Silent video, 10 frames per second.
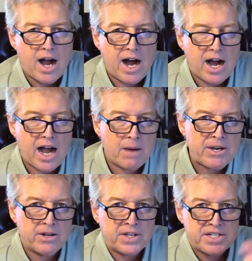I'll
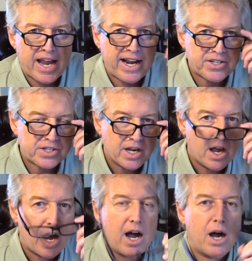be on the dais
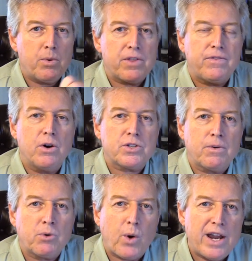with the folks
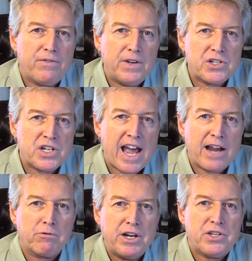from Gray Fish
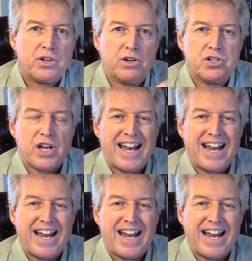Tag Research